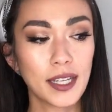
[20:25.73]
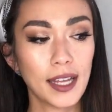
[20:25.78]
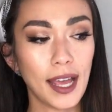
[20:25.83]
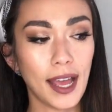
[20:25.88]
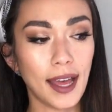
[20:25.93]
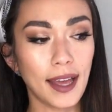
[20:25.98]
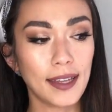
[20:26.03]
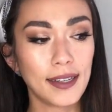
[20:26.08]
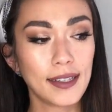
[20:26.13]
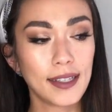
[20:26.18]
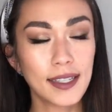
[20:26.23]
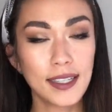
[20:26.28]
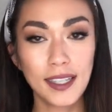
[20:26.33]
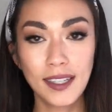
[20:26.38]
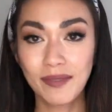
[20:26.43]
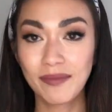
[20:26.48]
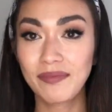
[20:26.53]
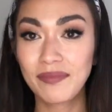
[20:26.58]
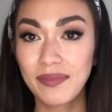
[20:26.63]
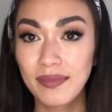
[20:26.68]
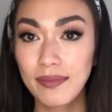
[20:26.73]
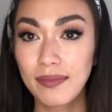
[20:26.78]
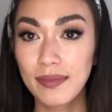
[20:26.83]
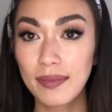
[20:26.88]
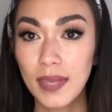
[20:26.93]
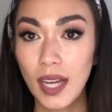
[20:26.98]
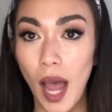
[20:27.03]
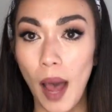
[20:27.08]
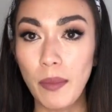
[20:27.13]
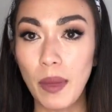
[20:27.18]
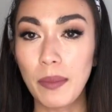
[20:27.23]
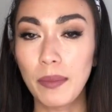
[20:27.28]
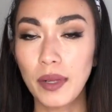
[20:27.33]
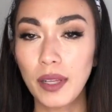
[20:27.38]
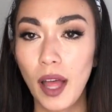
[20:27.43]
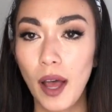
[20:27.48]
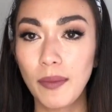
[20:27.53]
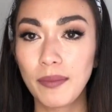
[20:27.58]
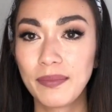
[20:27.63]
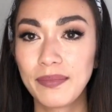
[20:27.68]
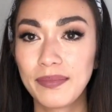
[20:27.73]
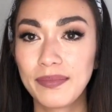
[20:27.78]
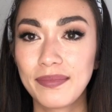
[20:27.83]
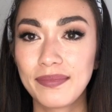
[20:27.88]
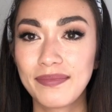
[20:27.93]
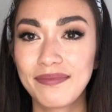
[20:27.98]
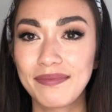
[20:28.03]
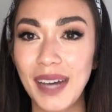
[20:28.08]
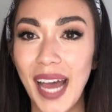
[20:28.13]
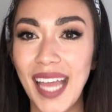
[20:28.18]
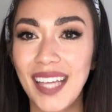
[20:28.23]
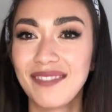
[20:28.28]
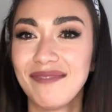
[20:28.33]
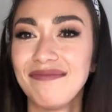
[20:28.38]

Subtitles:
and comment below. Bye.